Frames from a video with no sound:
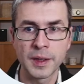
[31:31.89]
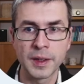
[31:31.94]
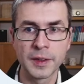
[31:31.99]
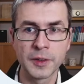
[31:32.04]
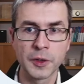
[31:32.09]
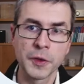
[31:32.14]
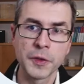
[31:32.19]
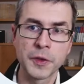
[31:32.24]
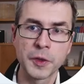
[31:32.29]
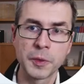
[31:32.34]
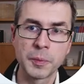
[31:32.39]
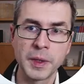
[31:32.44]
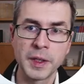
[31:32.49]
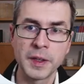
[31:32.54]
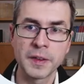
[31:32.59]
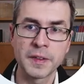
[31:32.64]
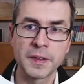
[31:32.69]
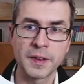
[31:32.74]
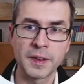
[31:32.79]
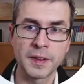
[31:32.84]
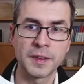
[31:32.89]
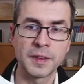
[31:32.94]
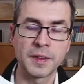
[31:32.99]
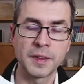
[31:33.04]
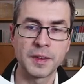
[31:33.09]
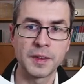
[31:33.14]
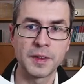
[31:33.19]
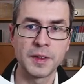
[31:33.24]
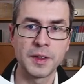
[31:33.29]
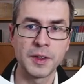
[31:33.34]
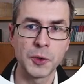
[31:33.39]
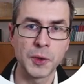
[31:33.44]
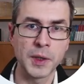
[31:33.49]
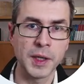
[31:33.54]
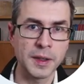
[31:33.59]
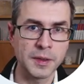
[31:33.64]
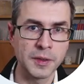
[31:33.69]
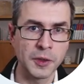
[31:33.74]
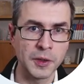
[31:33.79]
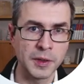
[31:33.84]
It also means that you
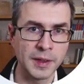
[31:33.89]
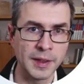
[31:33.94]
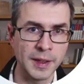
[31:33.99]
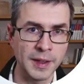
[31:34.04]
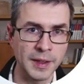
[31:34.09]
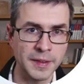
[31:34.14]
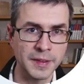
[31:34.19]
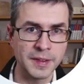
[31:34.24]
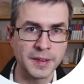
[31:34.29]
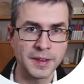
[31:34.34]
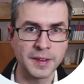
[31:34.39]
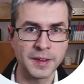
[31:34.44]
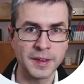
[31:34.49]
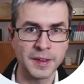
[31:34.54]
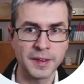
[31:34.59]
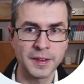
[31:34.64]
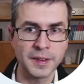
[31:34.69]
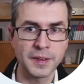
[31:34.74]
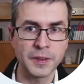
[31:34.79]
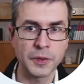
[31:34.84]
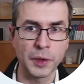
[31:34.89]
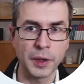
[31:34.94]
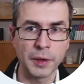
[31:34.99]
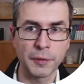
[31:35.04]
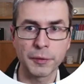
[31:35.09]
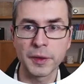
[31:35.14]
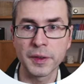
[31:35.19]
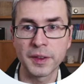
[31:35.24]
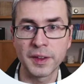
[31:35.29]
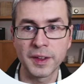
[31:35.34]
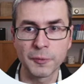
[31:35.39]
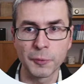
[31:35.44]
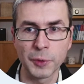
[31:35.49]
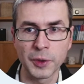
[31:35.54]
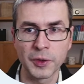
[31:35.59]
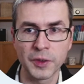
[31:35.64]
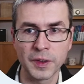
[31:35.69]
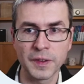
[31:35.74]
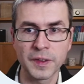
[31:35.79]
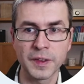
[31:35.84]
get not less than this. So everything
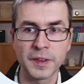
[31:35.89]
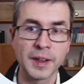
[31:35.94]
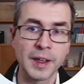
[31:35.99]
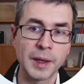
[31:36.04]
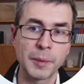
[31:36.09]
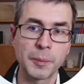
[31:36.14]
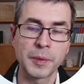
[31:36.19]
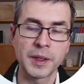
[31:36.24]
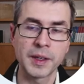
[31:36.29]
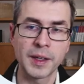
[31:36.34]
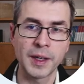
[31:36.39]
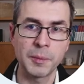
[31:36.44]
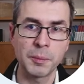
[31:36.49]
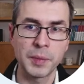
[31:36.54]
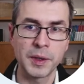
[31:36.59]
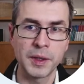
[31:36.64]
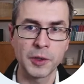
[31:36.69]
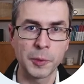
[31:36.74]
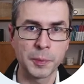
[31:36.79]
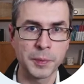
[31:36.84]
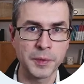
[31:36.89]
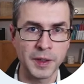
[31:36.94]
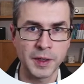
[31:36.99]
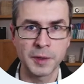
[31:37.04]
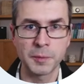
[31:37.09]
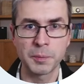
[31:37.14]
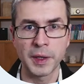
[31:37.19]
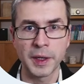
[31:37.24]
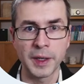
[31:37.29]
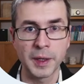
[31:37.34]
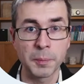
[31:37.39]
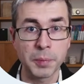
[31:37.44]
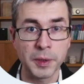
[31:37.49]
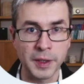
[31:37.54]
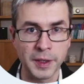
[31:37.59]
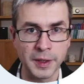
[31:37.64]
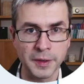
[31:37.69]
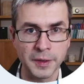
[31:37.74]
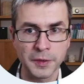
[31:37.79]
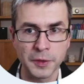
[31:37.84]
which is in M can be obtained by
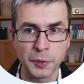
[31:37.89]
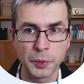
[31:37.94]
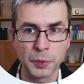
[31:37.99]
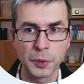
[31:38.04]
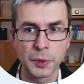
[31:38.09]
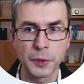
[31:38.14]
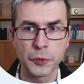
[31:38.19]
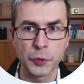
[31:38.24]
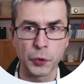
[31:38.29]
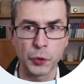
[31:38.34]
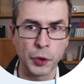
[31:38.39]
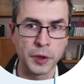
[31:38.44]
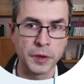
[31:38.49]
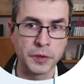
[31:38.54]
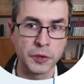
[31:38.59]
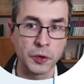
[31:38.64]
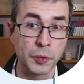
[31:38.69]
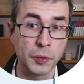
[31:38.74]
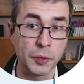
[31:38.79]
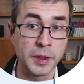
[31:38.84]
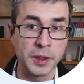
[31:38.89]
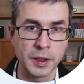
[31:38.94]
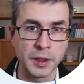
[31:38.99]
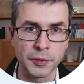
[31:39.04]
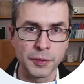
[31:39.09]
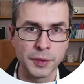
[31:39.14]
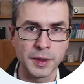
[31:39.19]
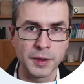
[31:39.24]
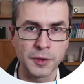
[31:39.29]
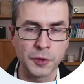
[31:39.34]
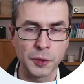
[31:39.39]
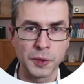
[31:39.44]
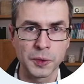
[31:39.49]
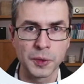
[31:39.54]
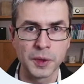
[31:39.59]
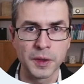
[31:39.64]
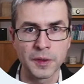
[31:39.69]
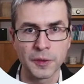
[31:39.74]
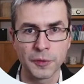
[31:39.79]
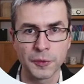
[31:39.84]
applying the rules or is already given to
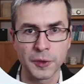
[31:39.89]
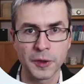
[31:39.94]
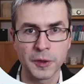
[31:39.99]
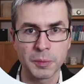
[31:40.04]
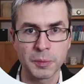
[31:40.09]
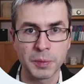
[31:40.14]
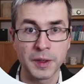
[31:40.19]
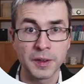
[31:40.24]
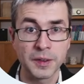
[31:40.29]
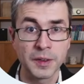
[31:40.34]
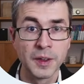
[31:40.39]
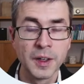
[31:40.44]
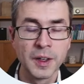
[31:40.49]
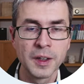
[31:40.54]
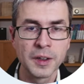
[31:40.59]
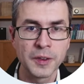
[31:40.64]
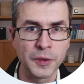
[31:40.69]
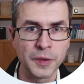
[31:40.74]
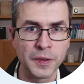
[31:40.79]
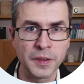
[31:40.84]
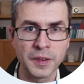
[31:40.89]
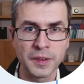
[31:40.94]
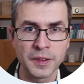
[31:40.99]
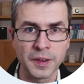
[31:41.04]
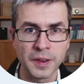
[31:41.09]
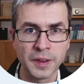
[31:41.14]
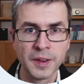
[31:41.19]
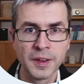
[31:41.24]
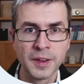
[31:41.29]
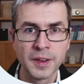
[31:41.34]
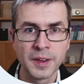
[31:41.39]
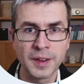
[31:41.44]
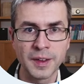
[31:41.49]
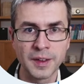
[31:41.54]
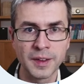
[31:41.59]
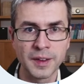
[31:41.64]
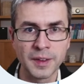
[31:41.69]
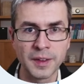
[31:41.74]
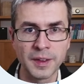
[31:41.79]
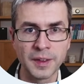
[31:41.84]
you in the first place. So this is a,
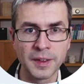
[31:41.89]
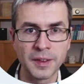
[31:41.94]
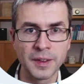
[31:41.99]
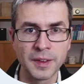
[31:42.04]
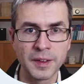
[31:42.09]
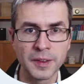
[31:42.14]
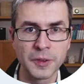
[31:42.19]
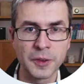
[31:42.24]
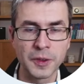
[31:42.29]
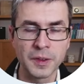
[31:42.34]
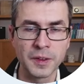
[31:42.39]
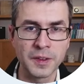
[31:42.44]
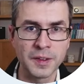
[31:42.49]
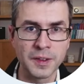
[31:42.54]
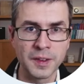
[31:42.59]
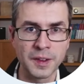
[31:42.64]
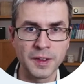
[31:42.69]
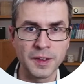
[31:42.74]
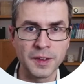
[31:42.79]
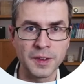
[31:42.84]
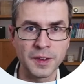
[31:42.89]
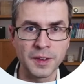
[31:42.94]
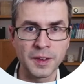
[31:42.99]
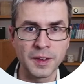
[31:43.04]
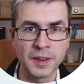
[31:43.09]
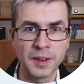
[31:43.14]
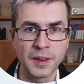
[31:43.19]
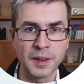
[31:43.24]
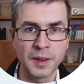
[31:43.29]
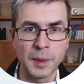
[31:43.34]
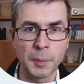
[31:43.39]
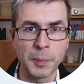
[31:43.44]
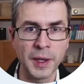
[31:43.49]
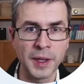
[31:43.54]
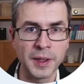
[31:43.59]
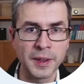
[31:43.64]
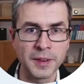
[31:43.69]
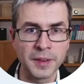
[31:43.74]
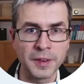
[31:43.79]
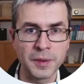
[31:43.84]
a in a certain sense and a
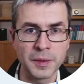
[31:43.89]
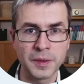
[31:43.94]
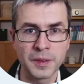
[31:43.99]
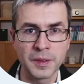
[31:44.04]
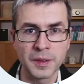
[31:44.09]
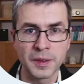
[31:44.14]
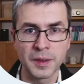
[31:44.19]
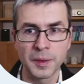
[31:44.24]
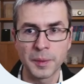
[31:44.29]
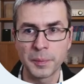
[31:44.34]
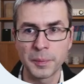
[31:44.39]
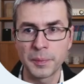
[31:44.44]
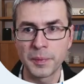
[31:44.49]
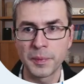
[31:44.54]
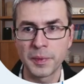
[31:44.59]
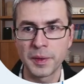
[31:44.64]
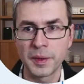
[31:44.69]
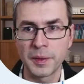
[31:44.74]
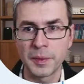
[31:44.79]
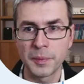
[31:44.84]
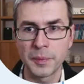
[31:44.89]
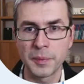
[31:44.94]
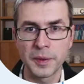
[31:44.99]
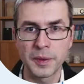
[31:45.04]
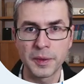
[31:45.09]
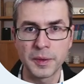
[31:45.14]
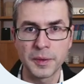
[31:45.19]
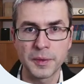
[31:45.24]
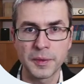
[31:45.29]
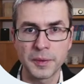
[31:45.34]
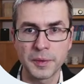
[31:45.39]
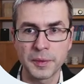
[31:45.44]
balance, uh, uh,